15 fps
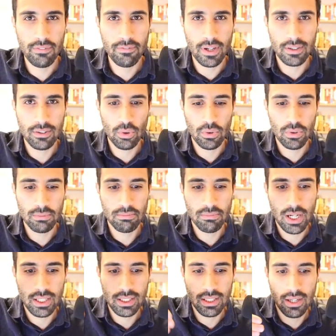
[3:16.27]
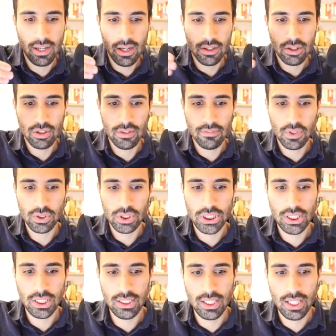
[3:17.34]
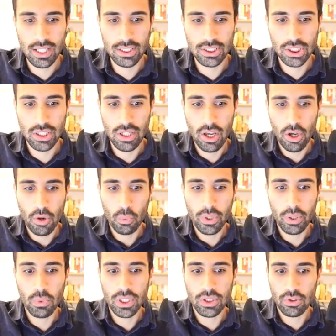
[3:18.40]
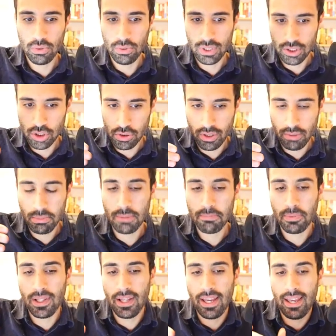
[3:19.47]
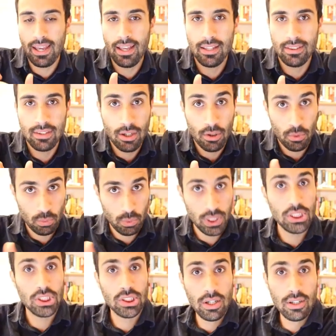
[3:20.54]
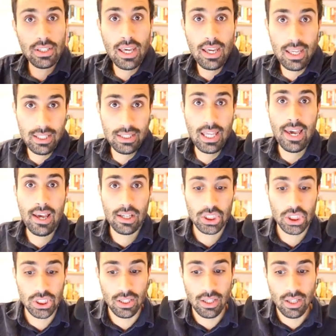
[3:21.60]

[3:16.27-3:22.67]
I know in my university days, we went to the treatment plant and we saw that in action.